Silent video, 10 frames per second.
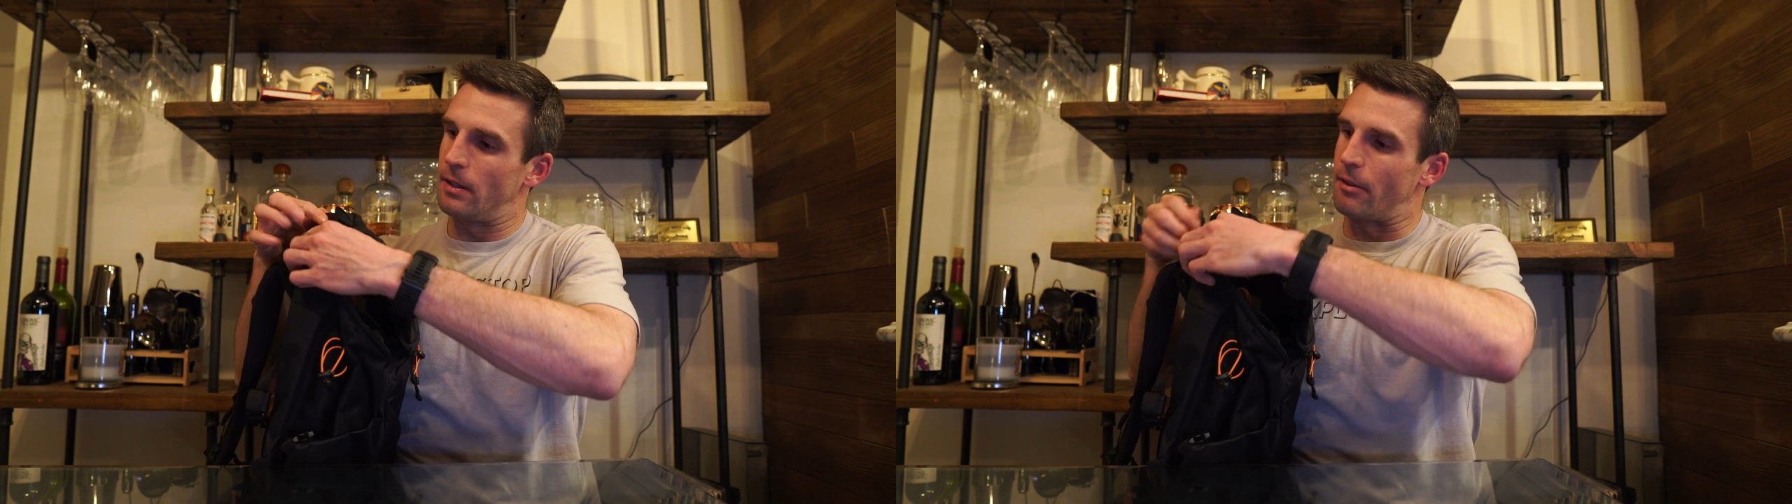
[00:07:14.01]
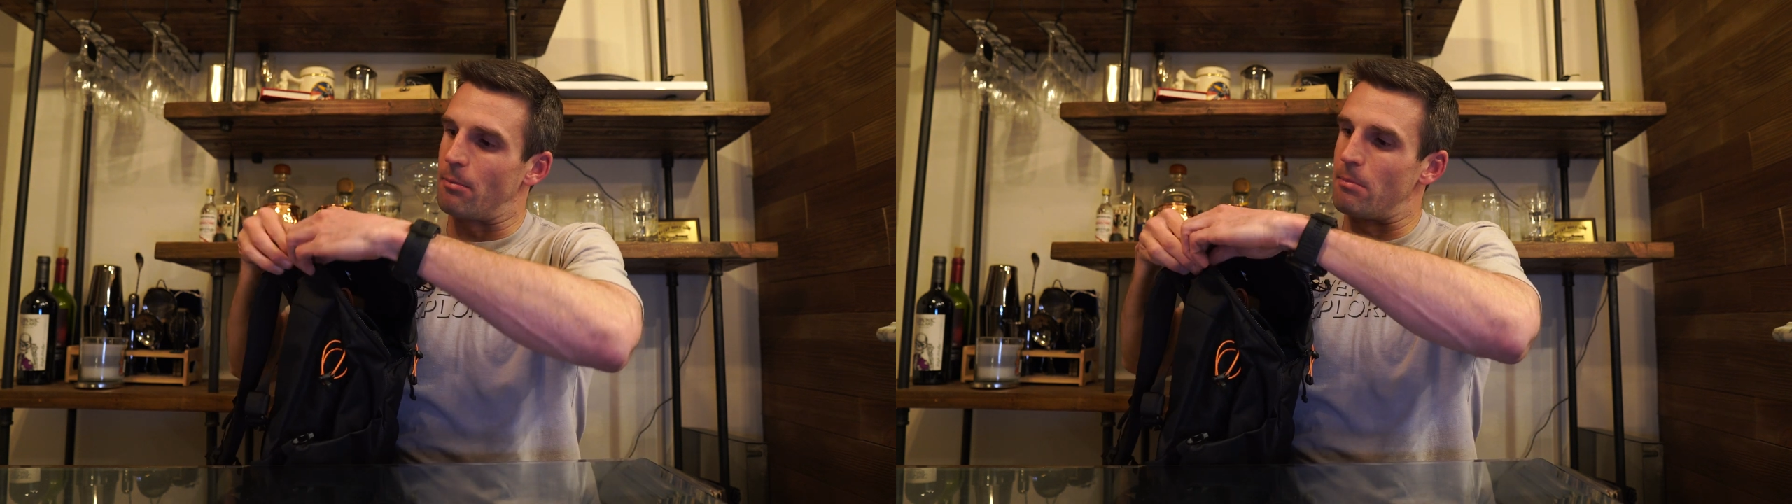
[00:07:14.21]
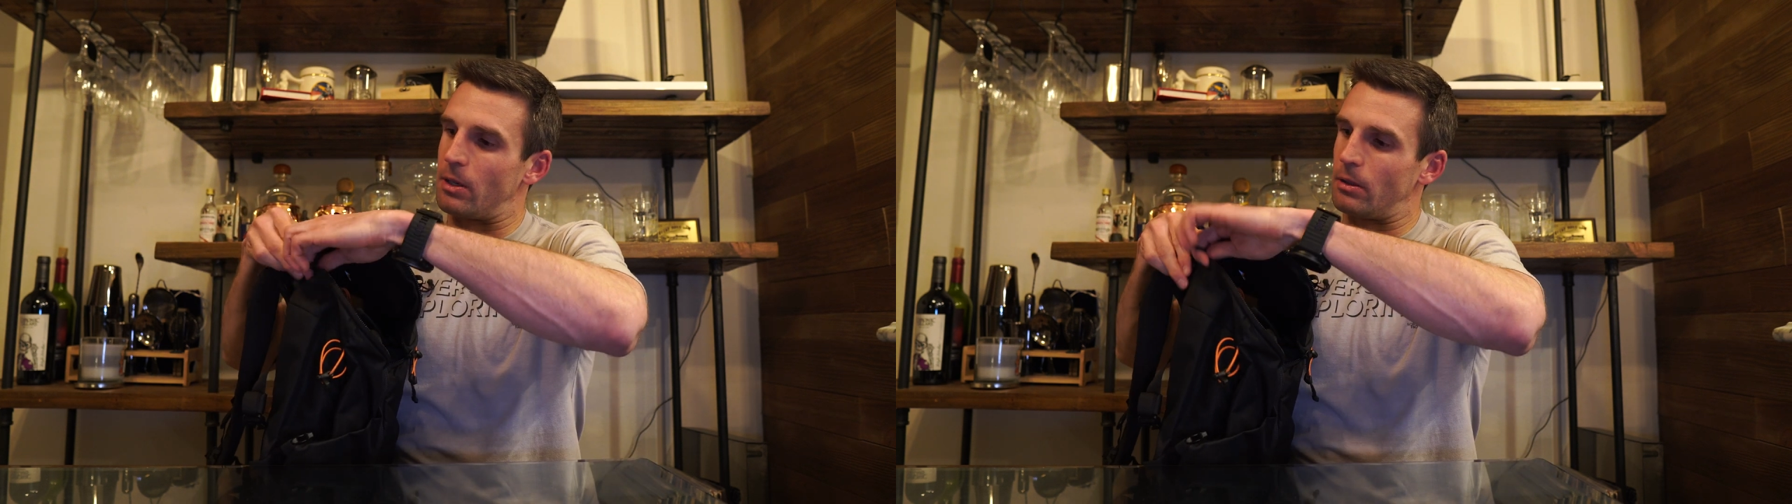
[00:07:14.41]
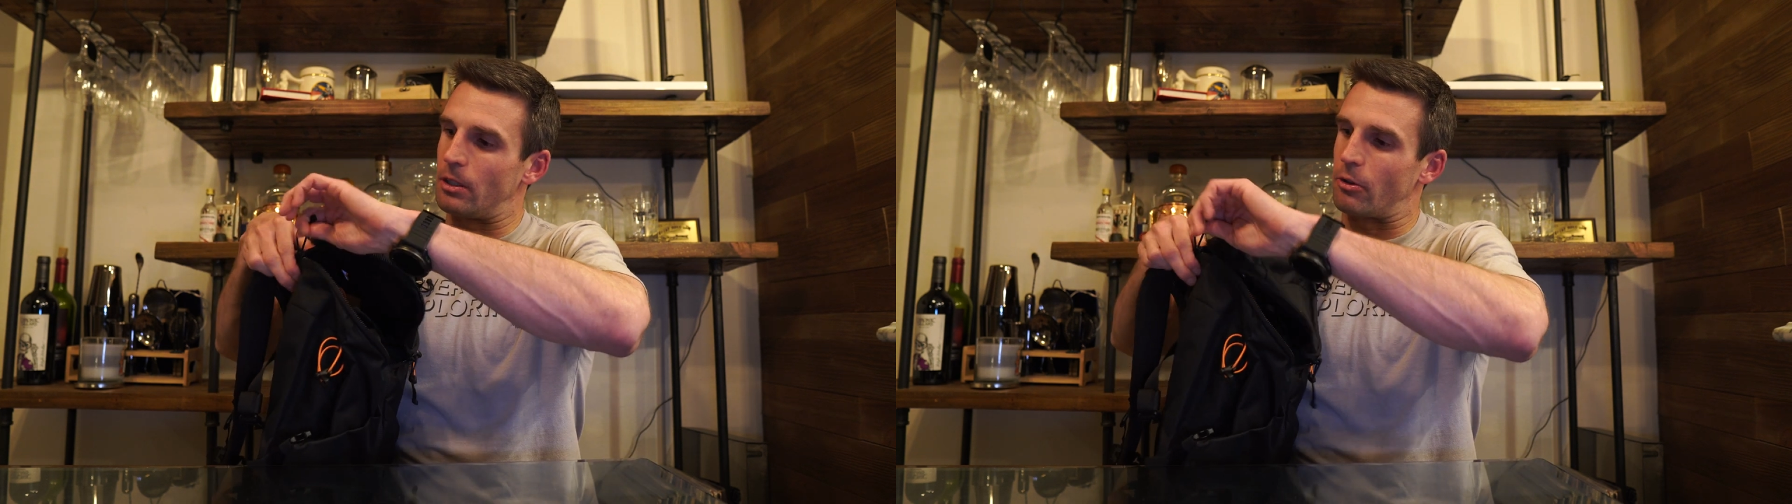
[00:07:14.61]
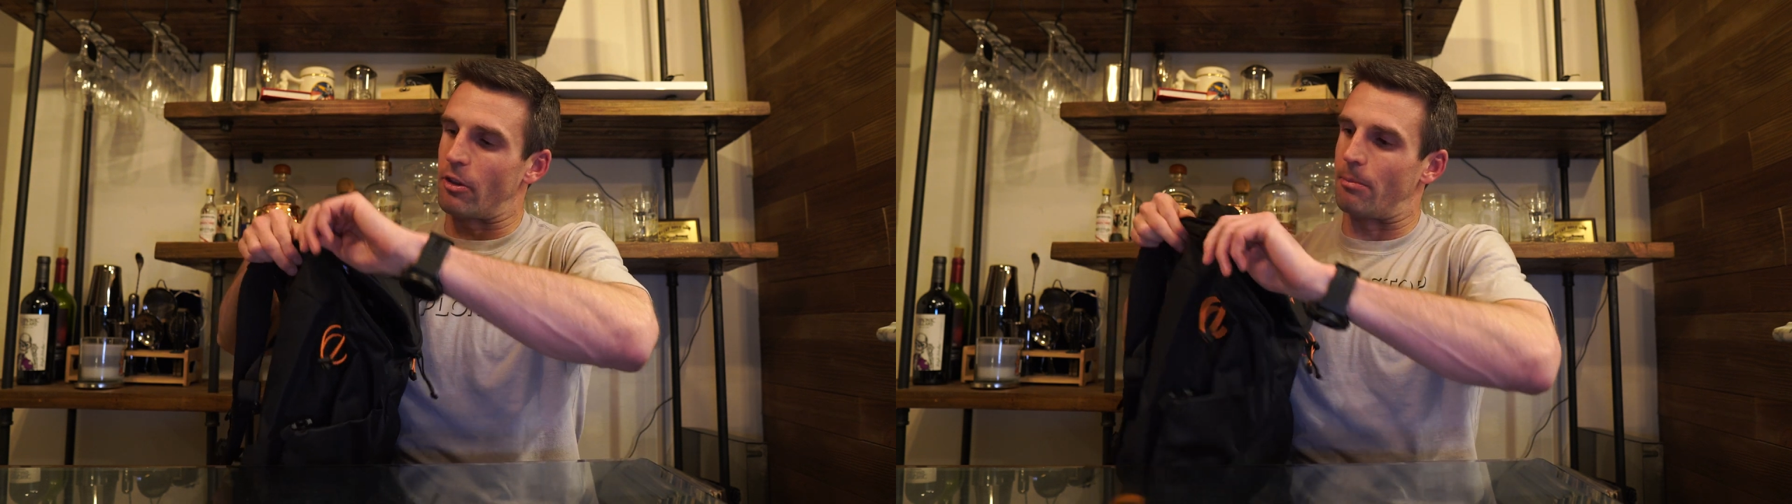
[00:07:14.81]
the
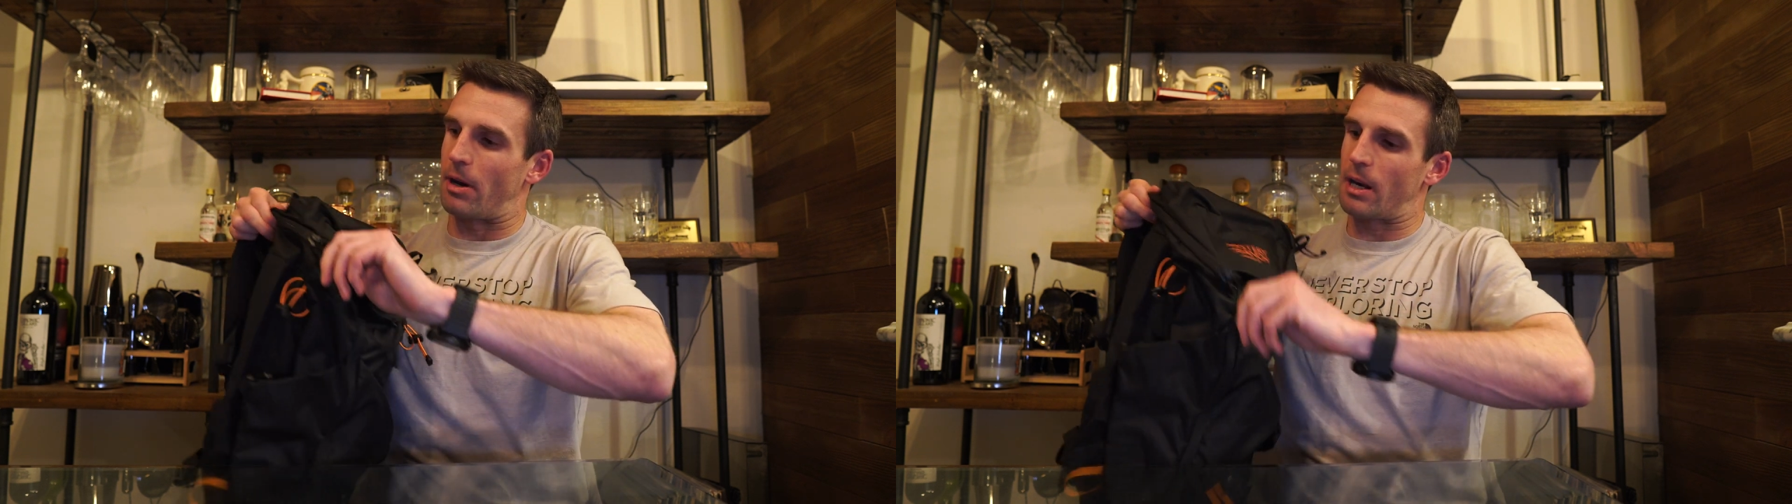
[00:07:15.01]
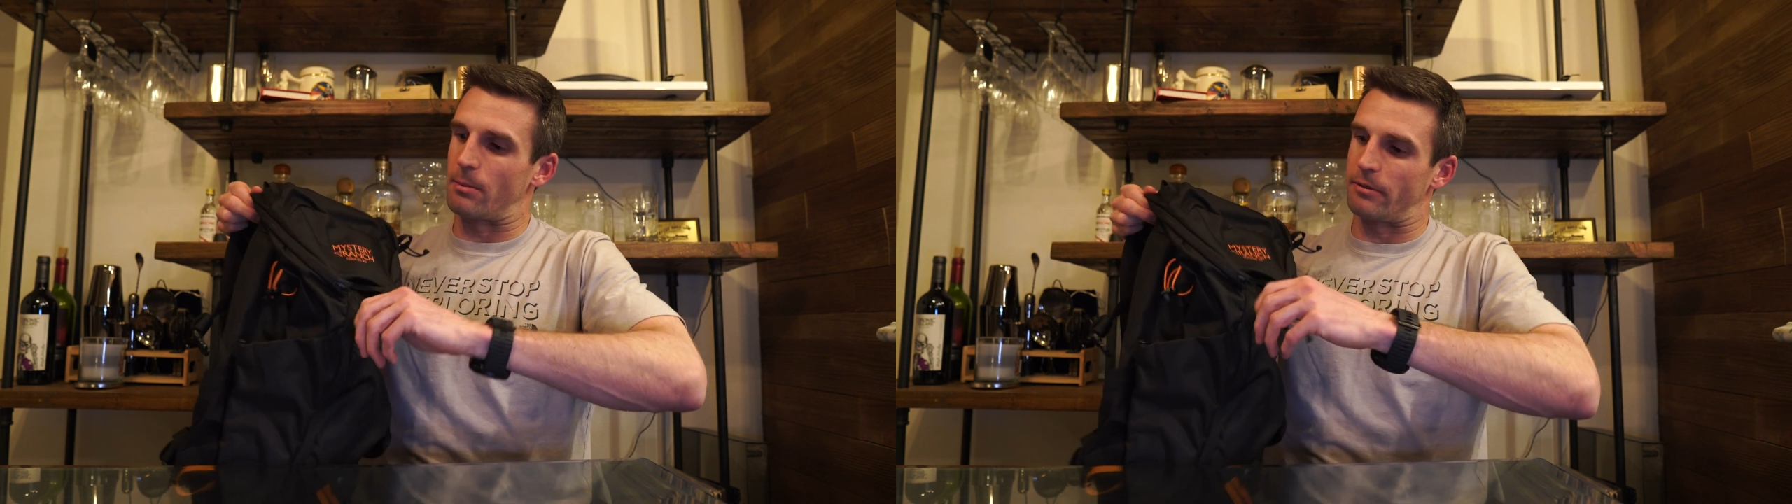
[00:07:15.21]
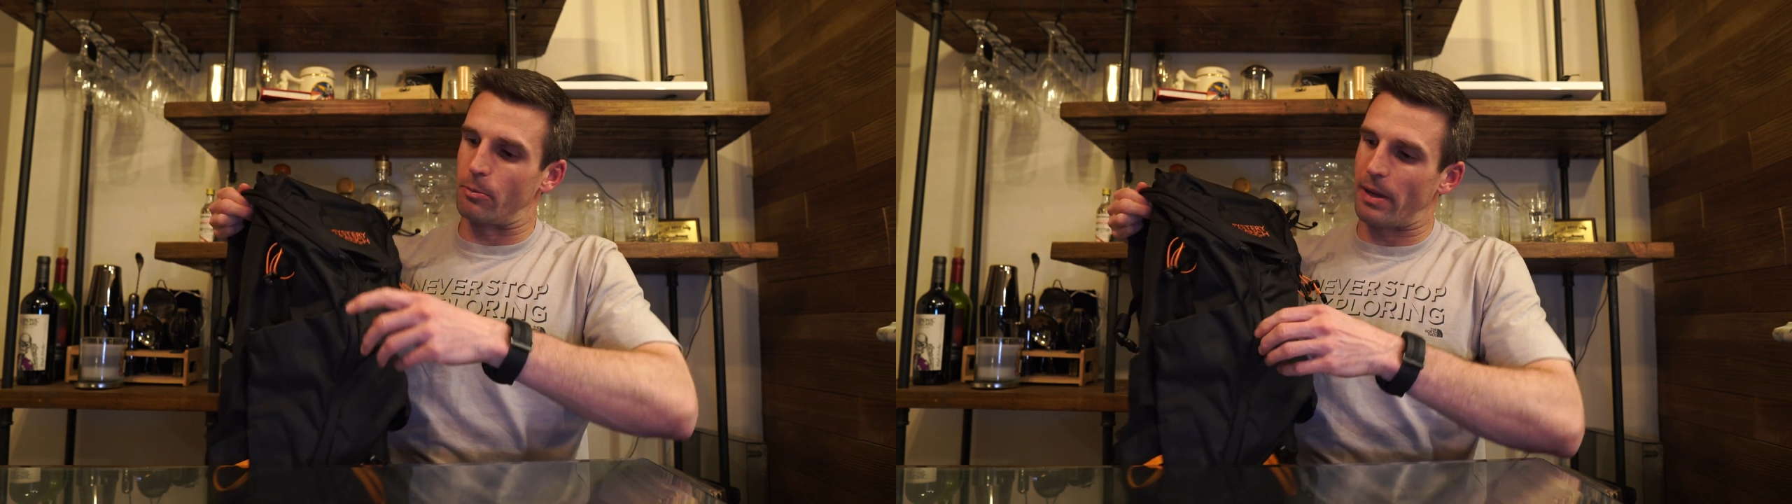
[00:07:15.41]
middle or the bottom of your